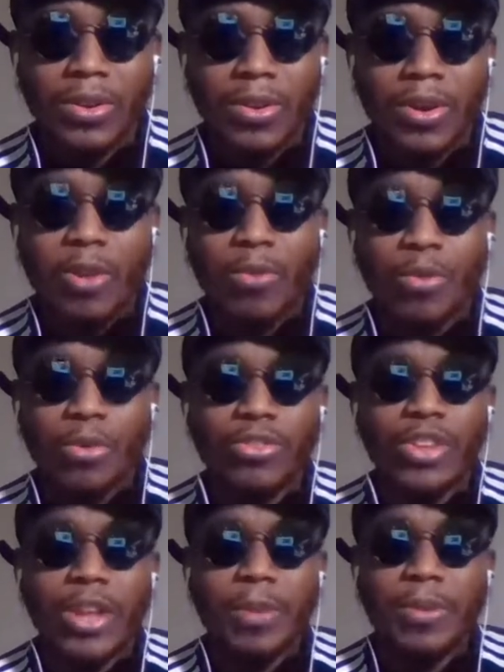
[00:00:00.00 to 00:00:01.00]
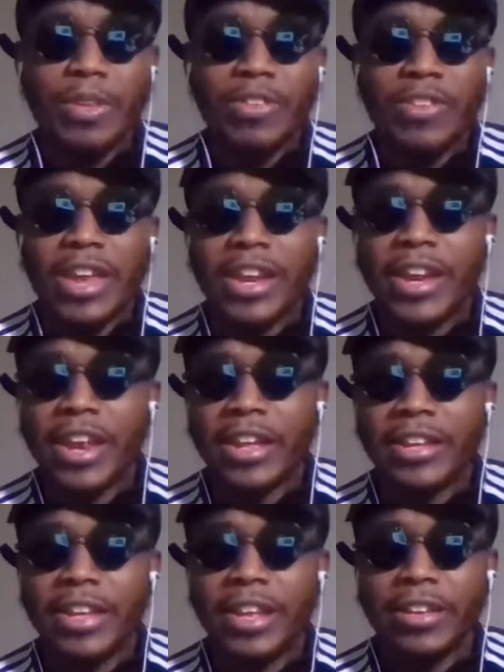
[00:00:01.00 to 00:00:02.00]
are world champions out of
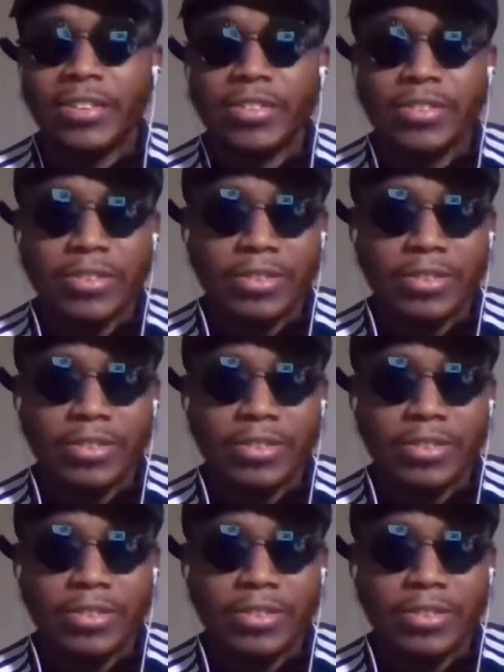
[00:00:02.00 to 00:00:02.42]
that class.